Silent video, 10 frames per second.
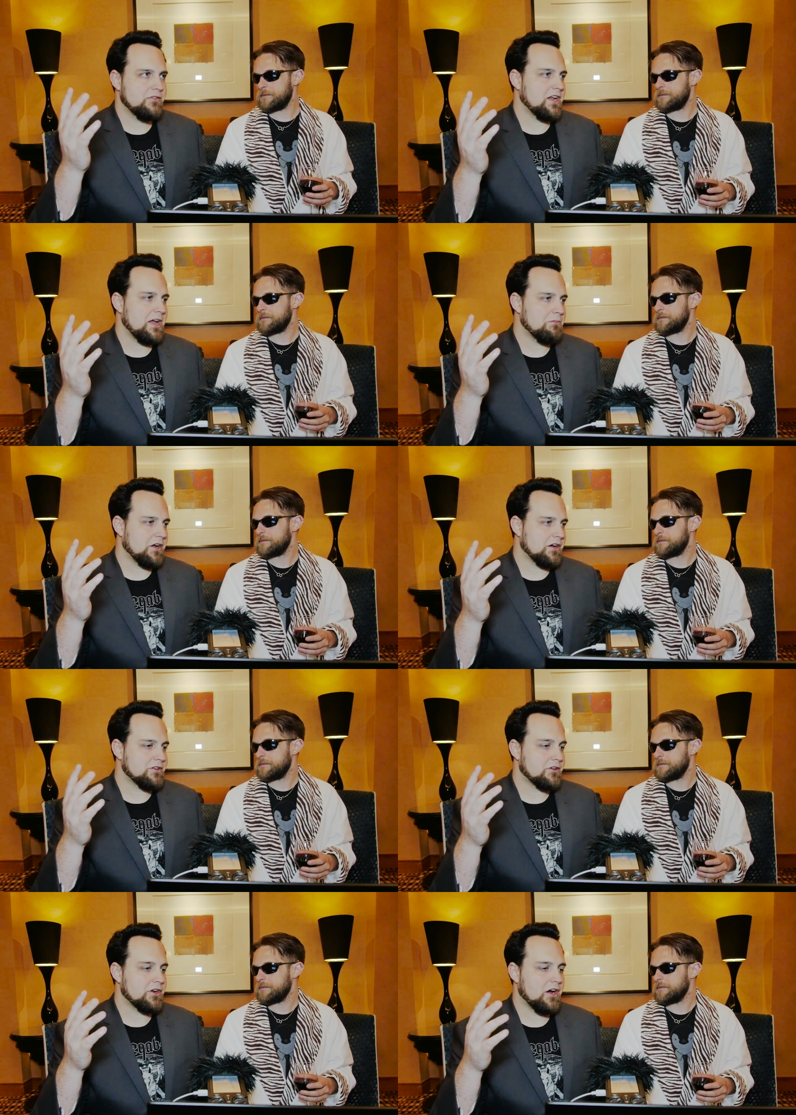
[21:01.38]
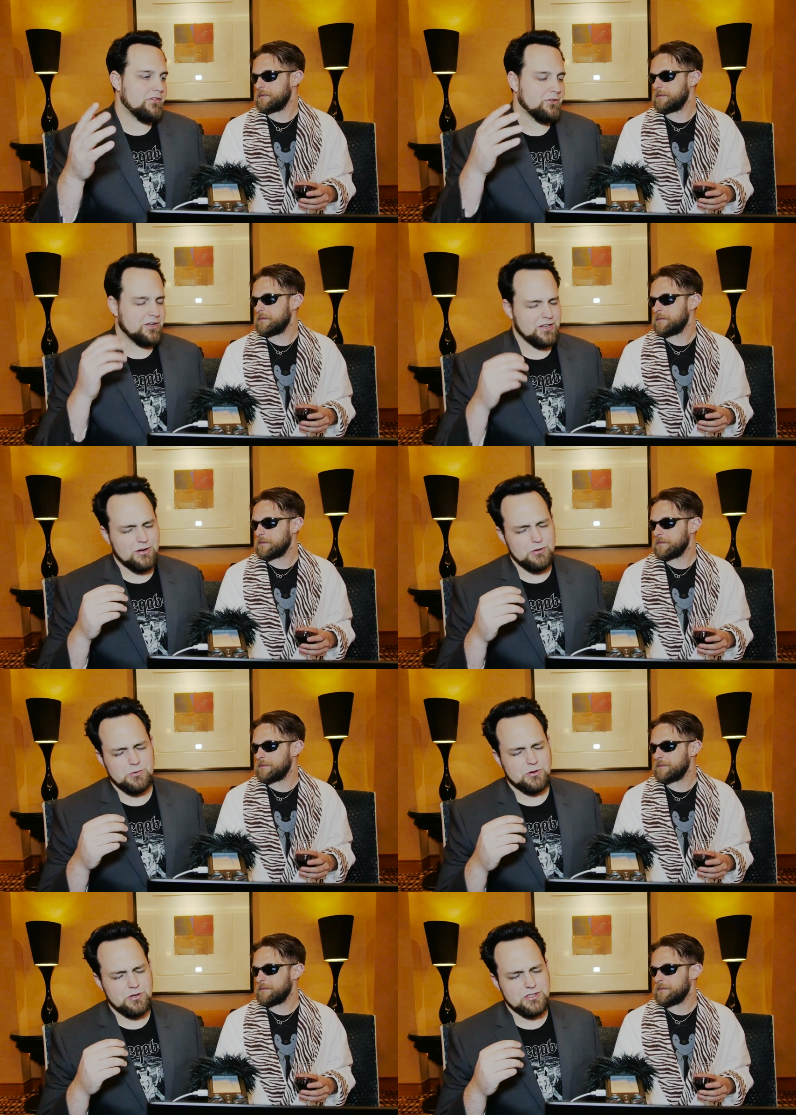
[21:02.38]
Speaker 1: you've got ad block on, turn it off. And I was like, oh, I
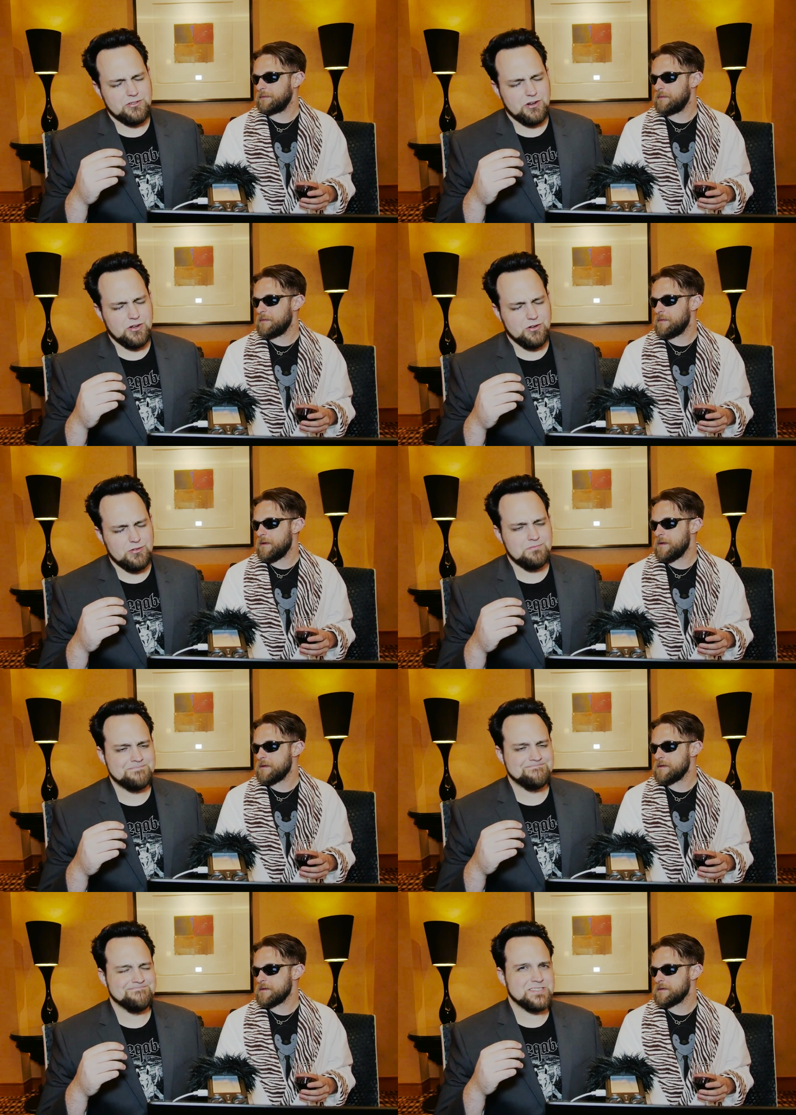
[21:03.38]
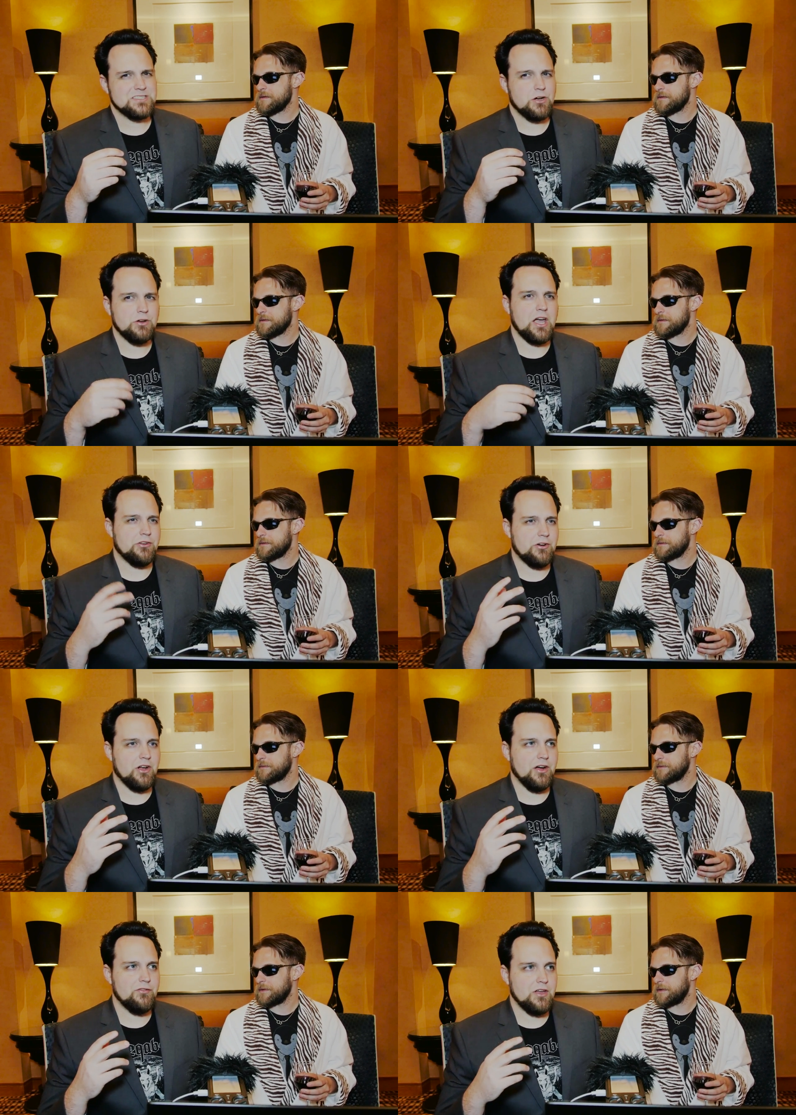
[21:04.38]
really want to read this article. Okay, I'll
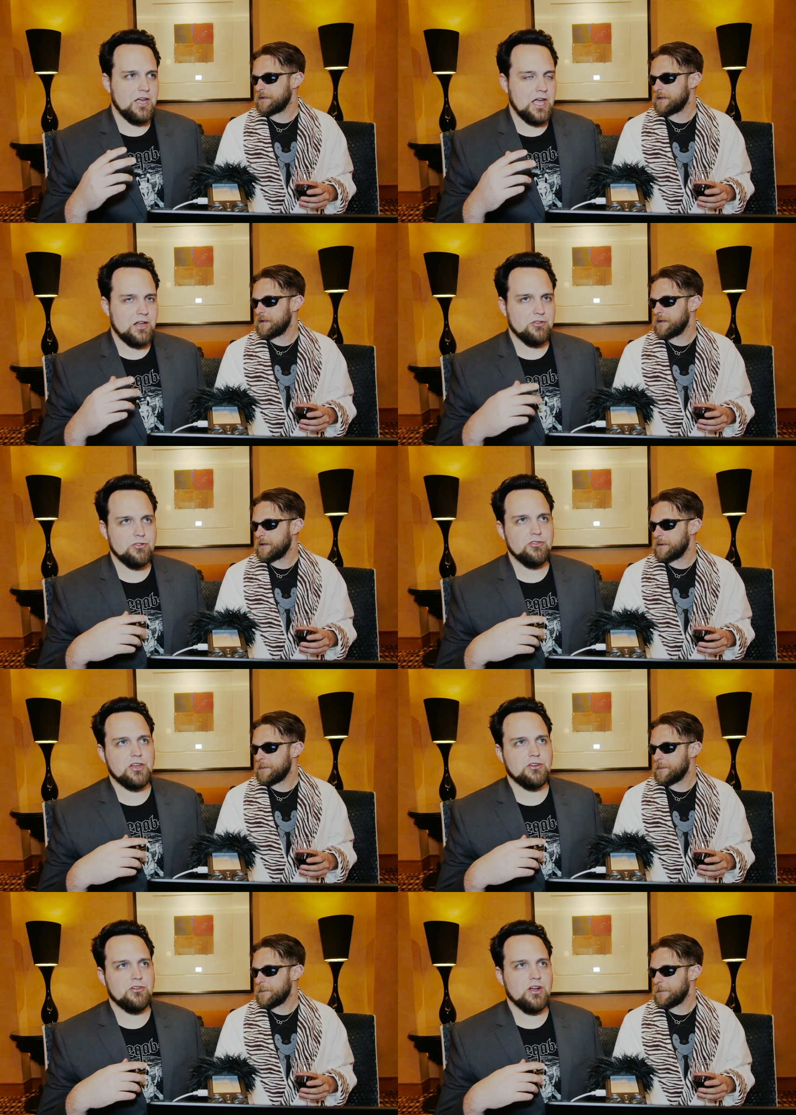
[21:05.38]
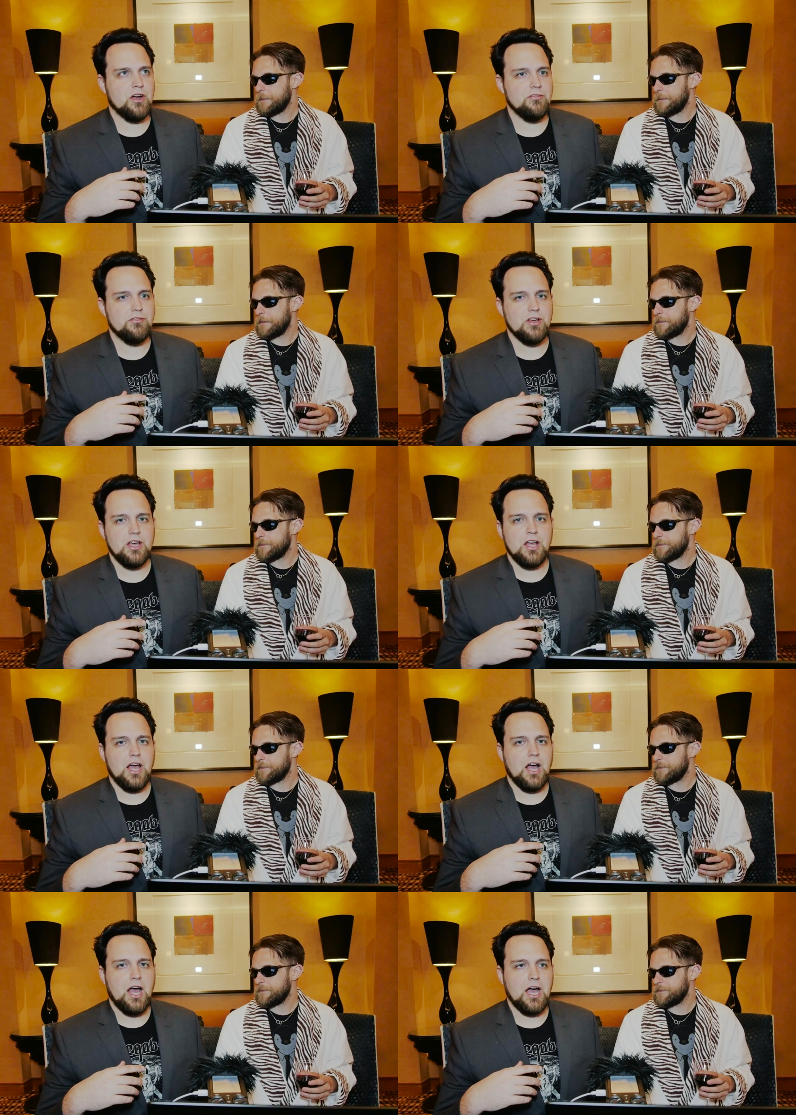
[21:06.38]
turn it off and as soon as I turned it off,
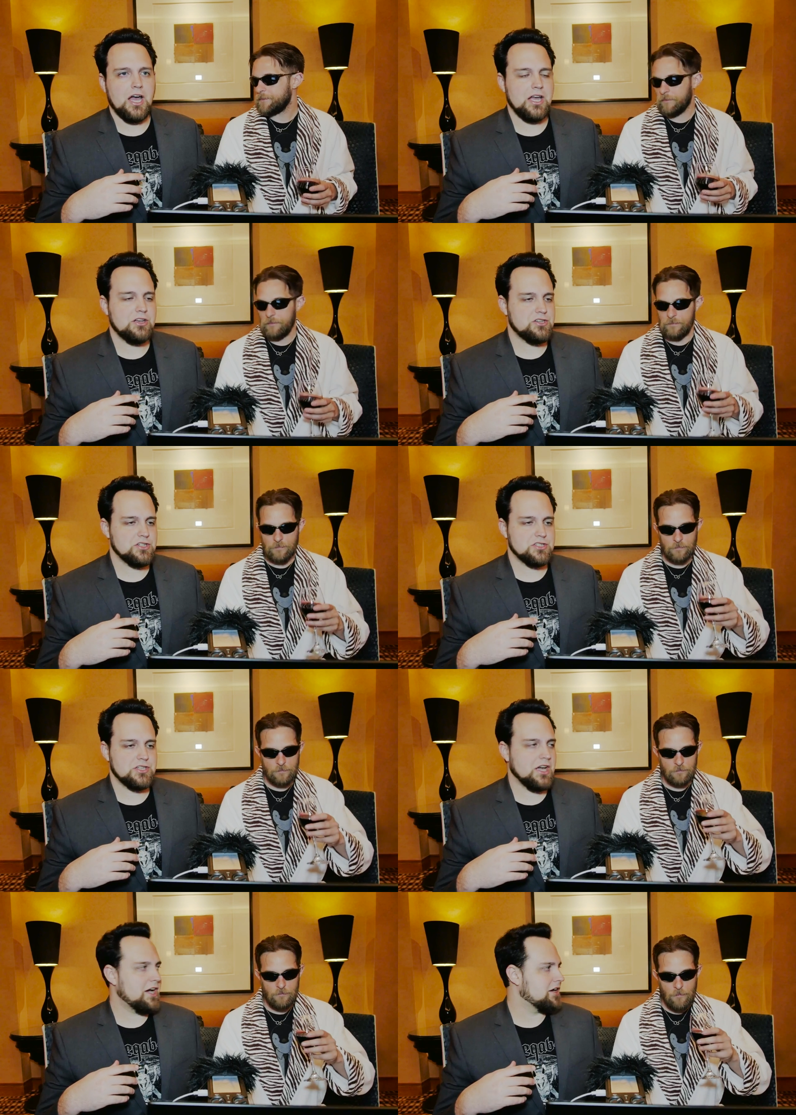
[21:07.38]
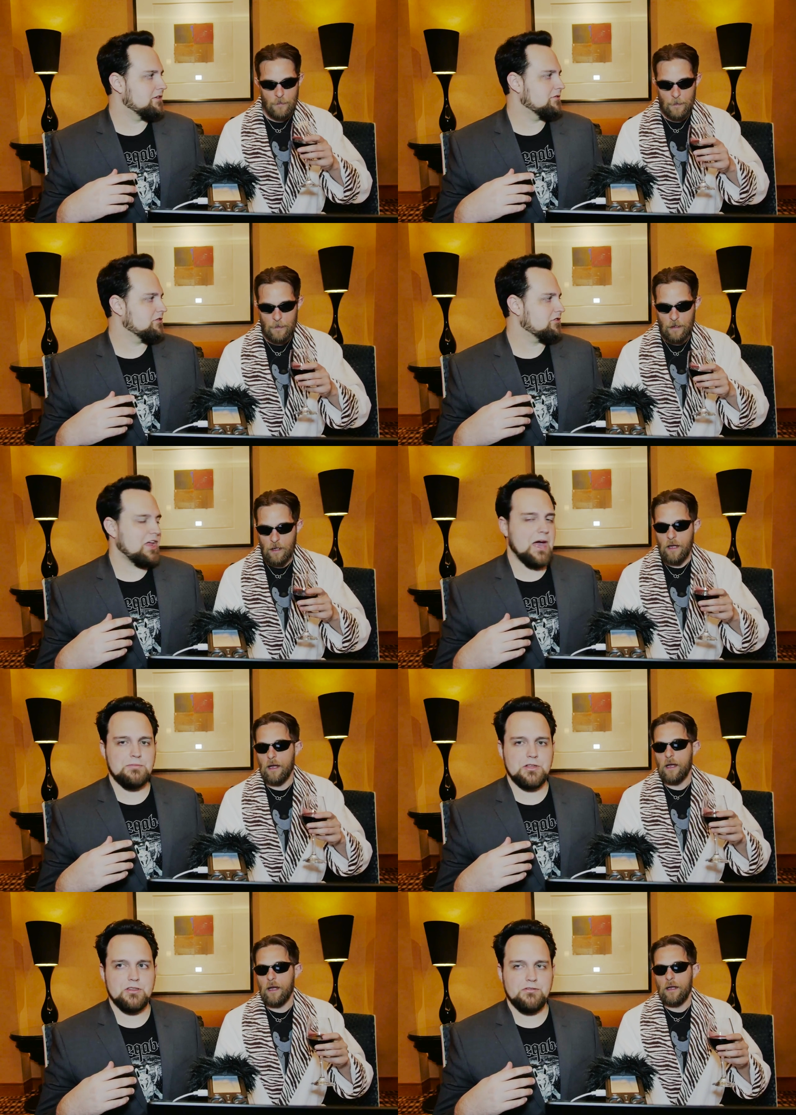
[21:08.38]
I just got
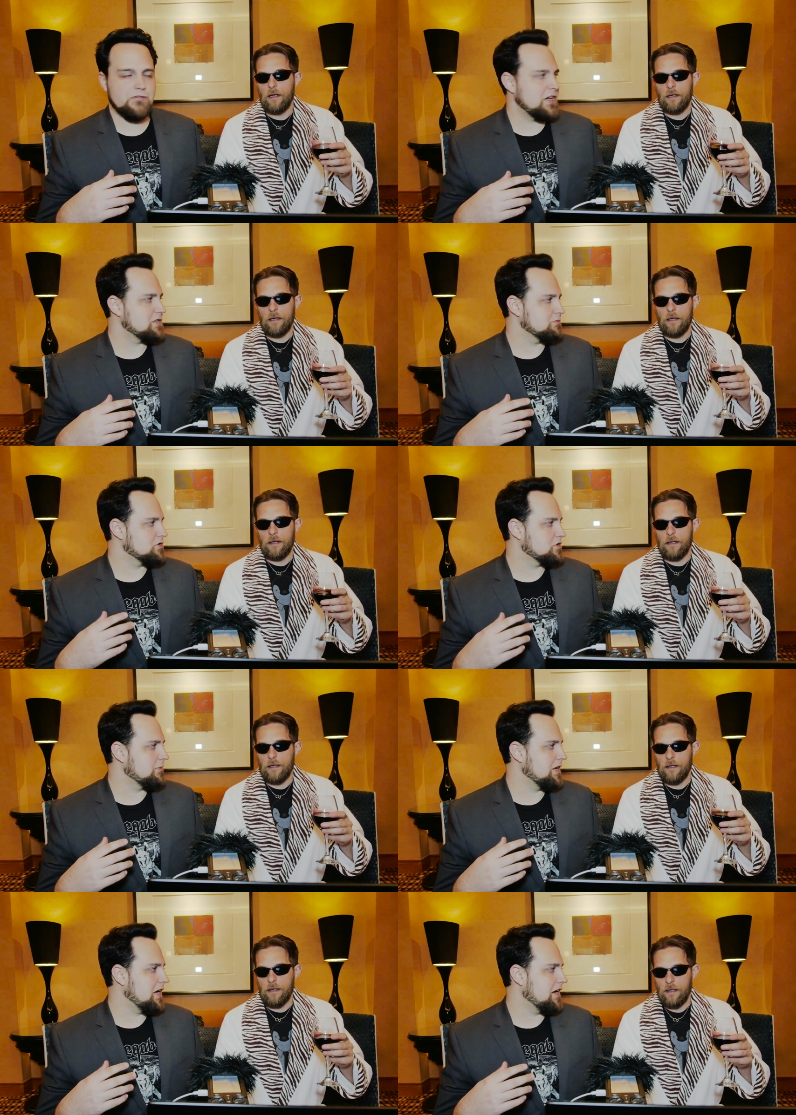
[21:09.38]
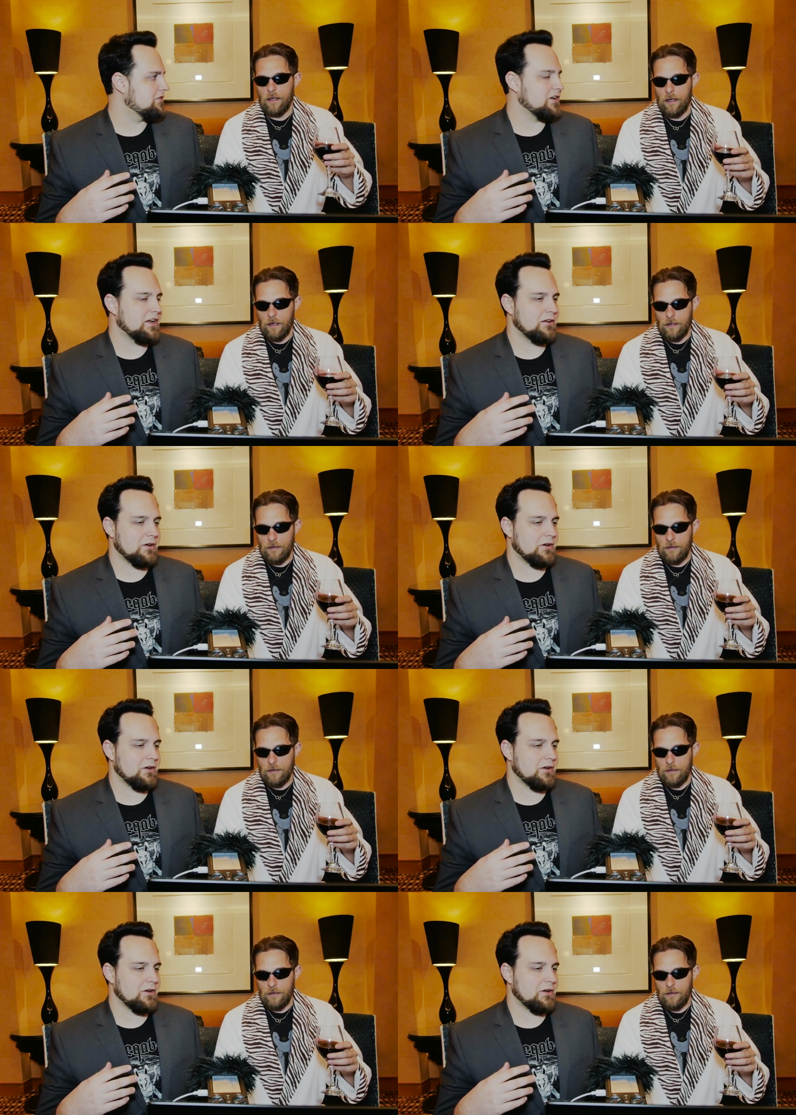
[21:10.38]
slapped in the face with so many ads.